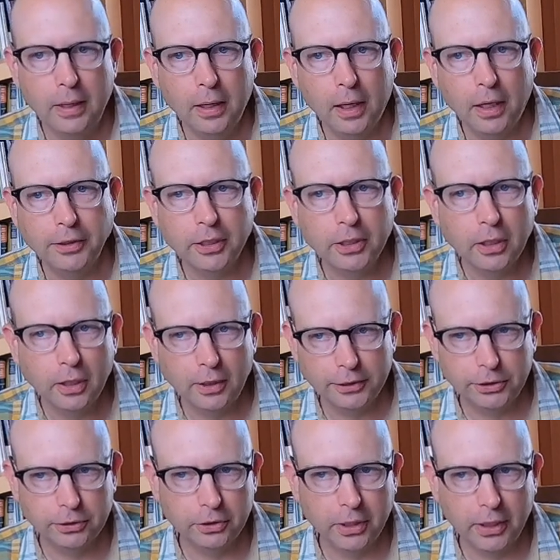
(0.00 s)
On the
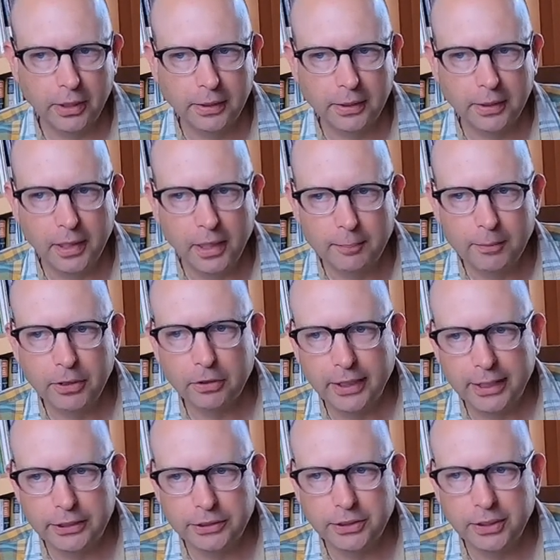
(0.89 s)
contrary,
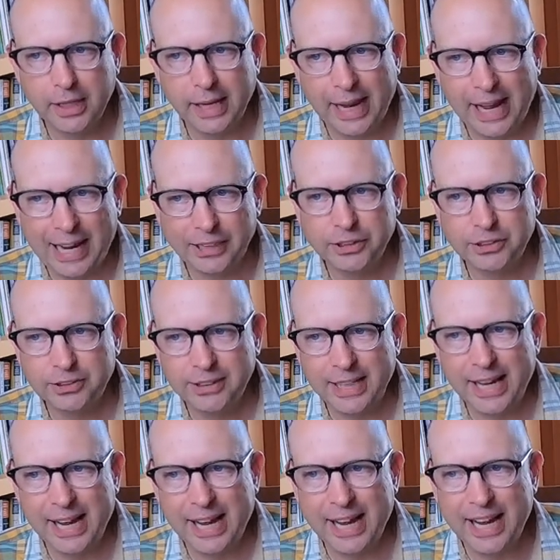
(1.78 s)
immigration actually
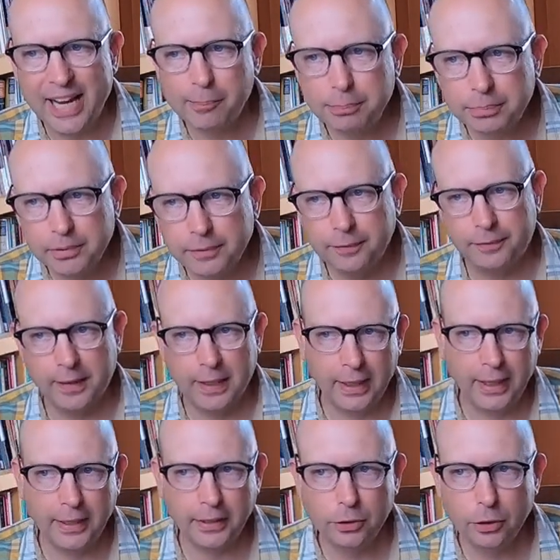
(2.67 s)

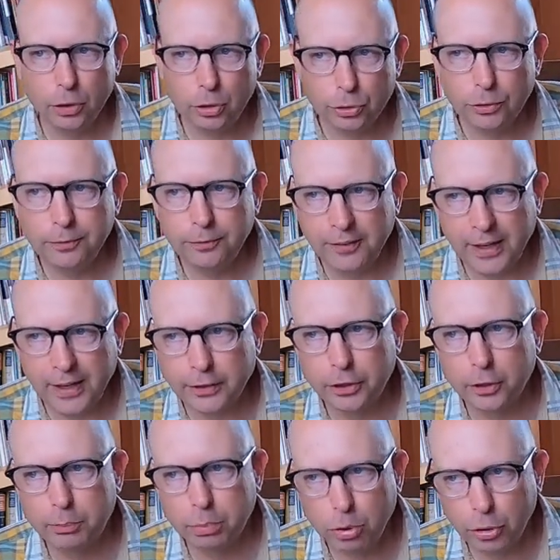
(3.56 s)
amplified total
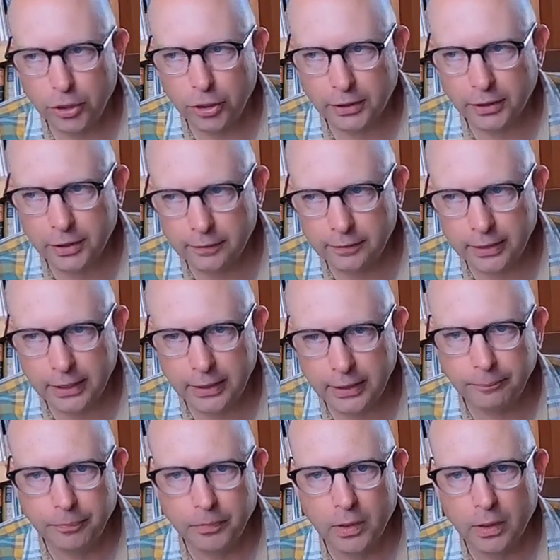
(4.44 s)
factor productivity,
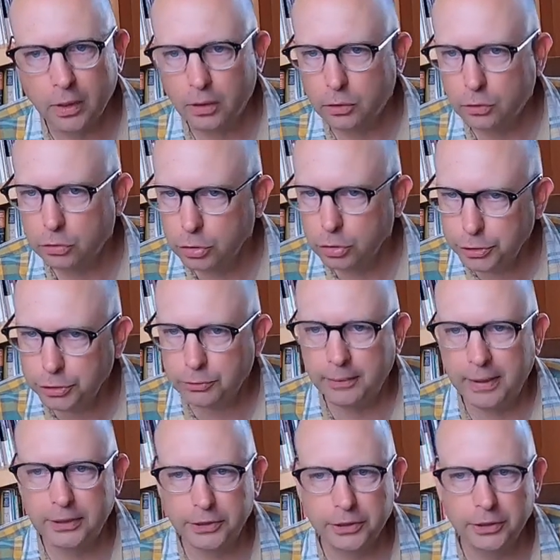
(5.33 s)
a crucial
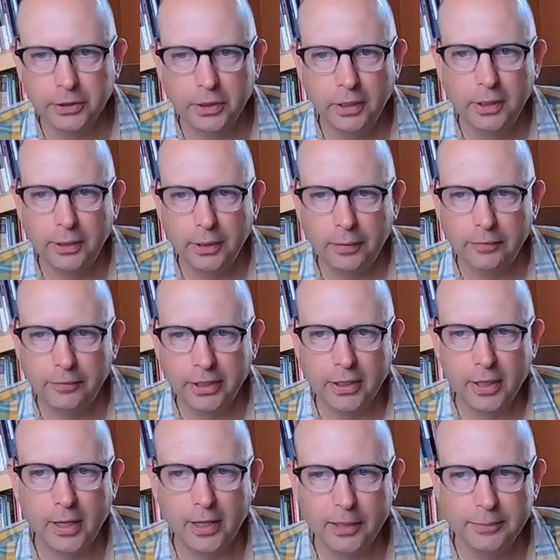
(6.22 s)
measure of an
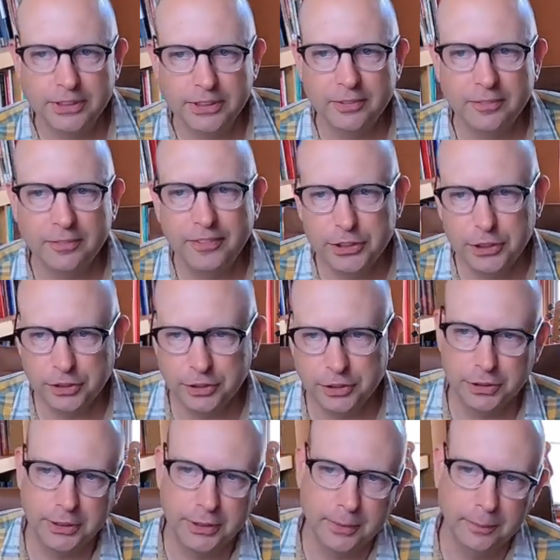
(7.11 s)
economy's
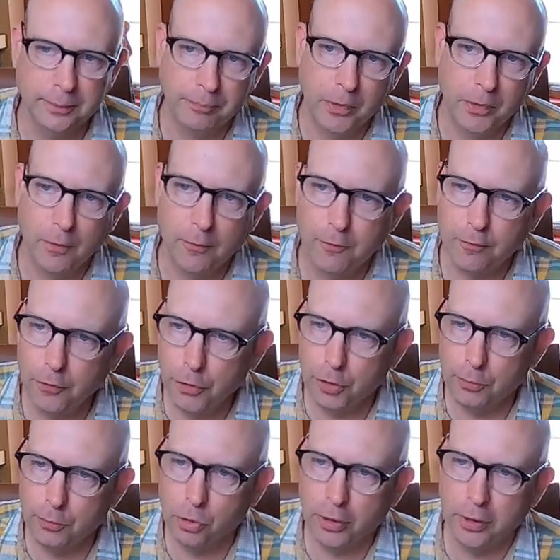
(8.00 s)
efficiency.
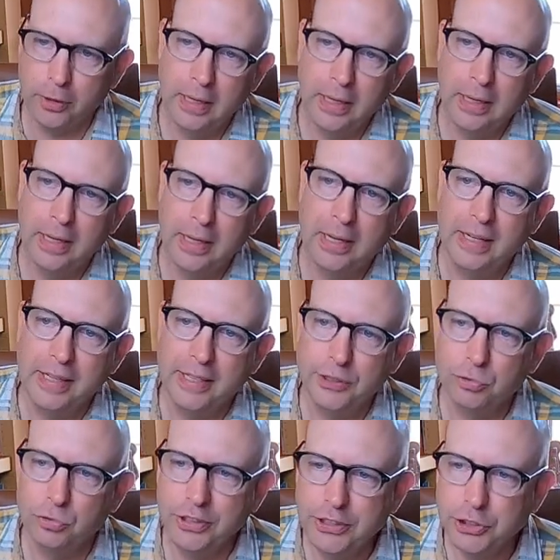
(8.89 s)
Furthermore,
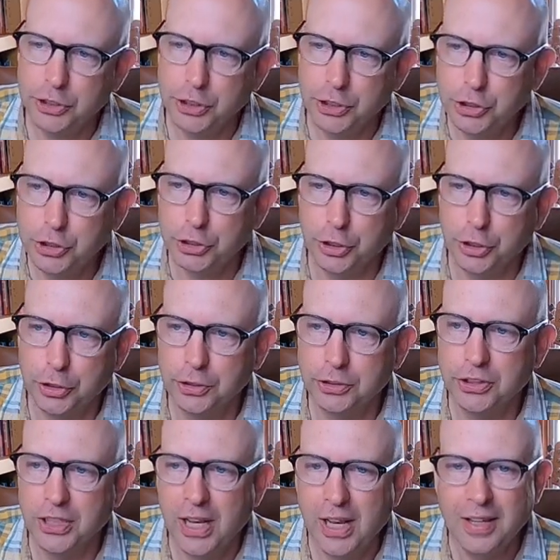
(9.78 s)
his research
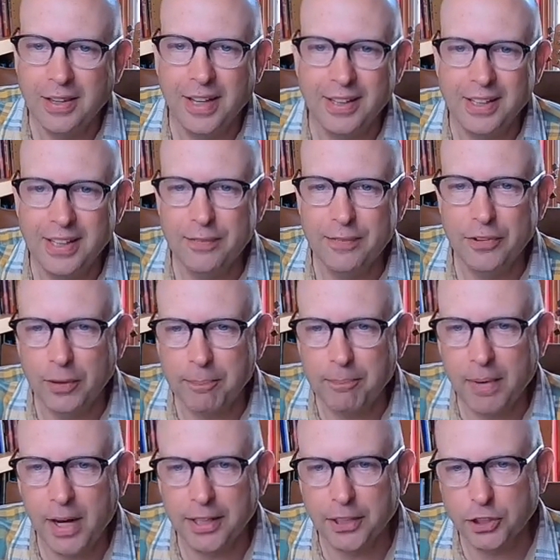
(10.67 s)
shows that even a
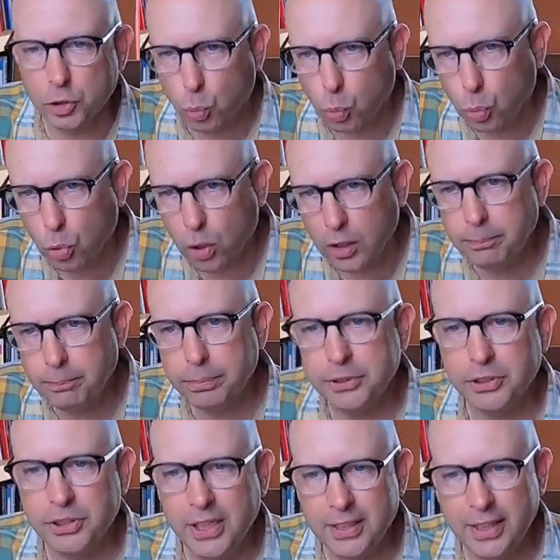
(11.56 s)
modest
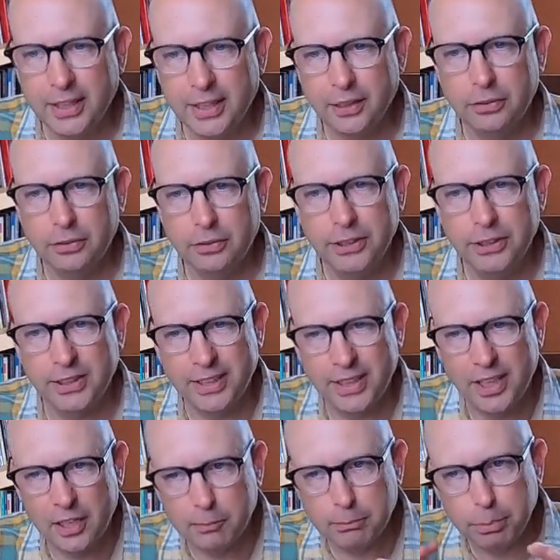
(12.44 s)
1% increase in
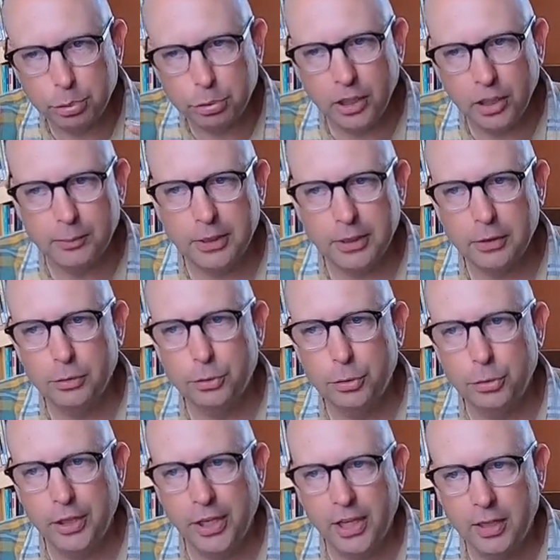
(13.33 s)
employment
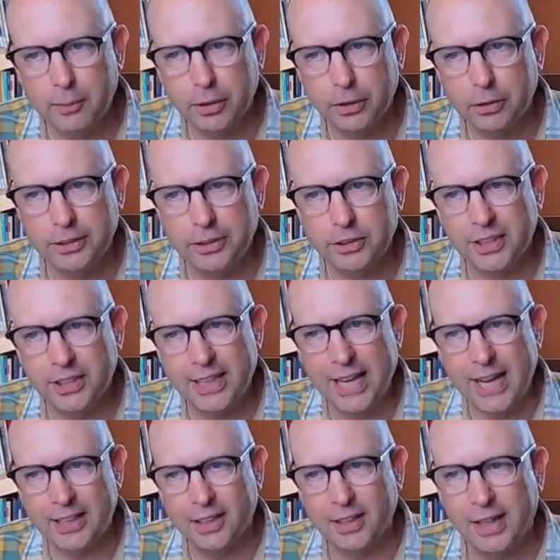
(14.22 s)
due to immigrants
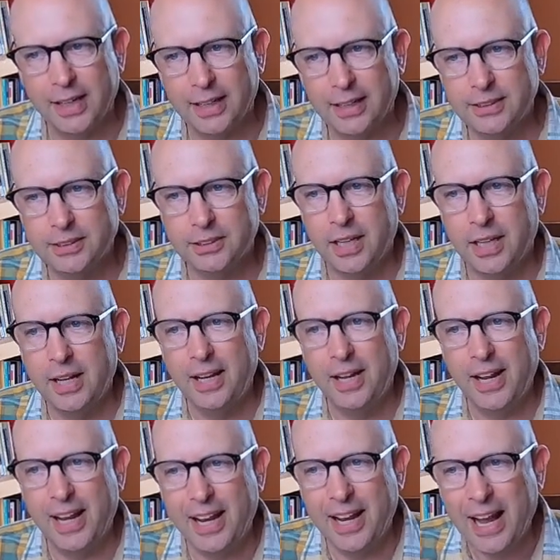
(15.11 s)
catalyzed
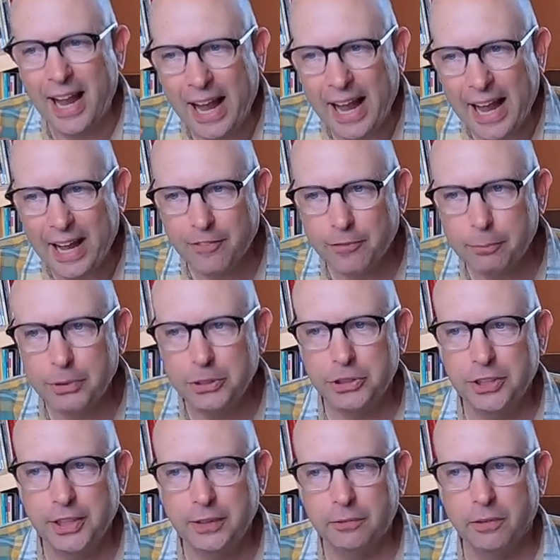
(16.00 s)
a half
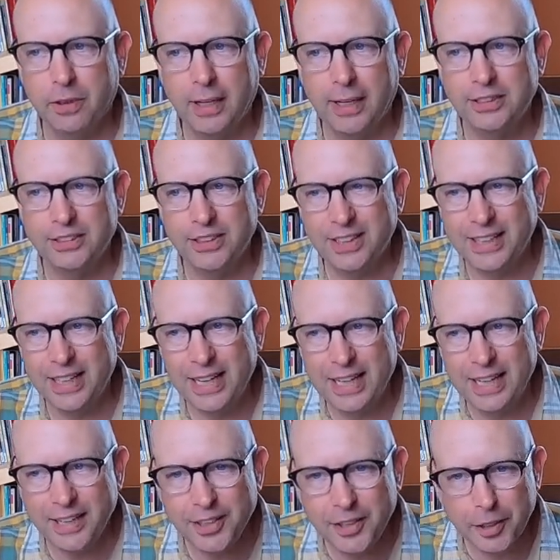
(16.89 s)
percent rise in
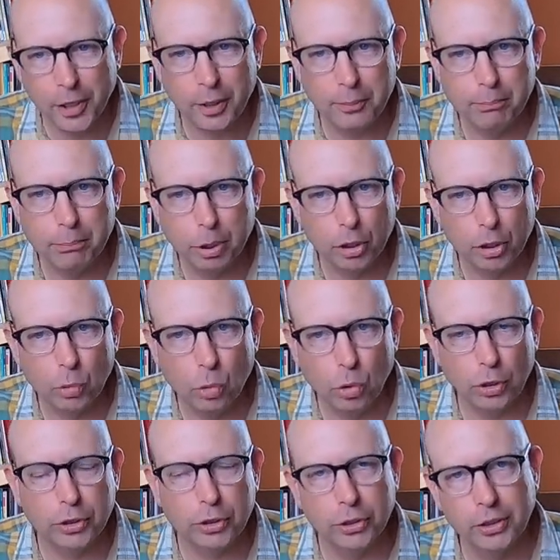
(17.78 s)
income per
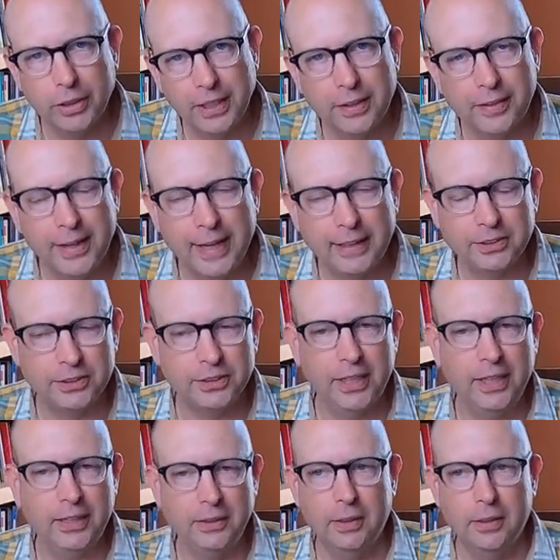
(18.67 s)
worker in that state.